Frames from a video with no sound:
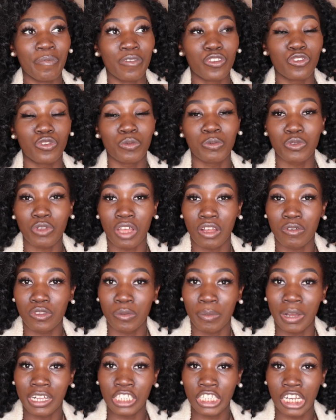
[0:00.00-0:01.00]
Subscribe to
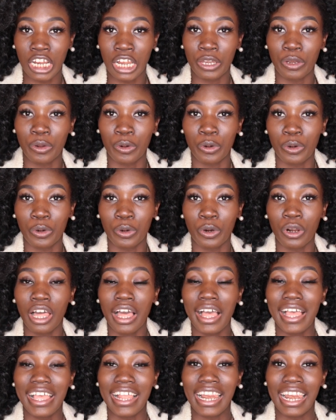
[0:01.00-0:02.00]
my channel,
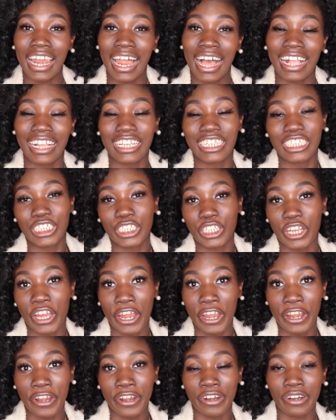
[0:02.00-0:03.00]
like,
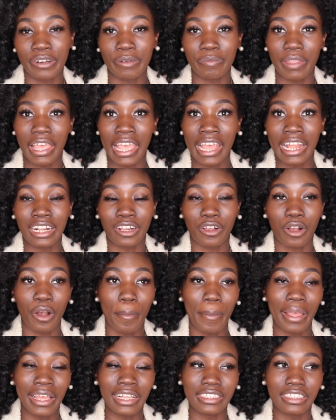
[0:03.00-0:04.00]
share, and
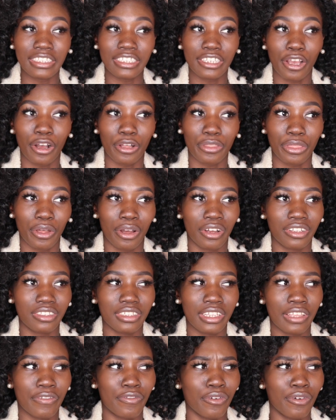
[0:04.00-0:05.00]
comment your
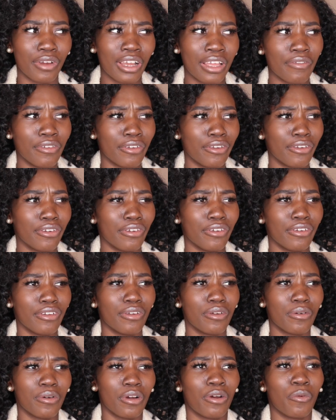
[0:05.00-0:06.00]
thoughts if you ever
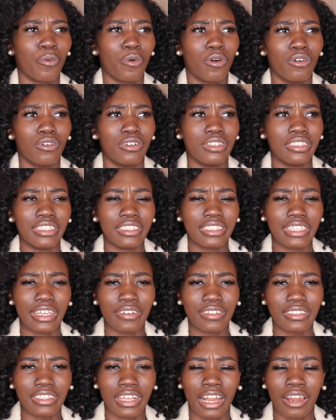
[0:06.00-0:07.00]
wore this
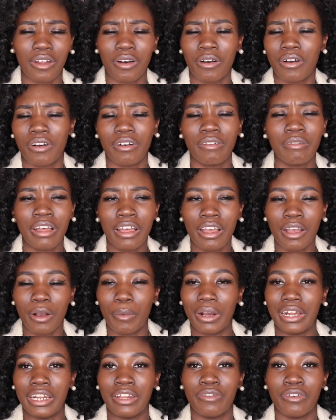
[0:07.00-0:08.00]
hairstyle or
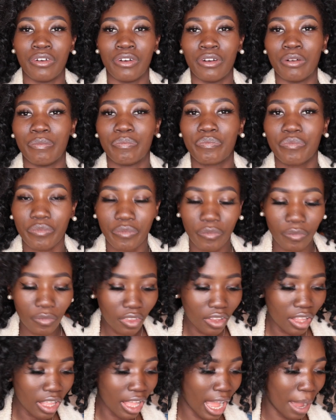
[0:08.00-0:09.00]
whatever
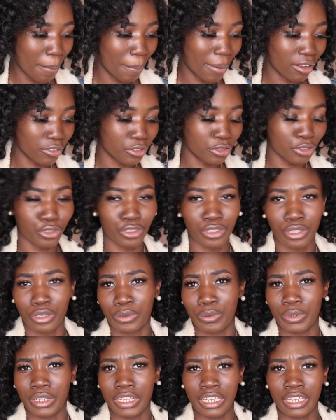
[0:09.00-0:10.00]
about the
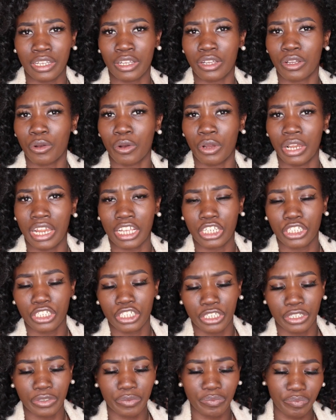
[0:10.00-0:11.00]
Zury
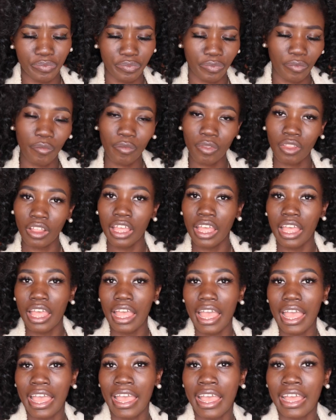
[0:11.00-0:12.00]
collection.
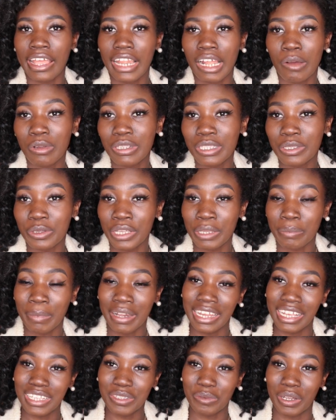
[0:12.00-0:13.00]
And I will see you in my
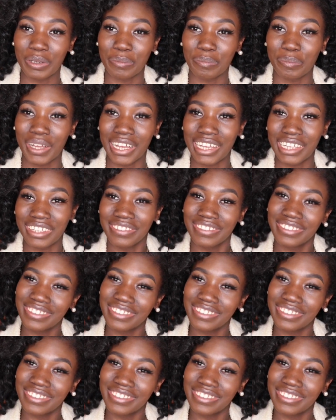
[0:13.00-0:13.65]
next one. Bye.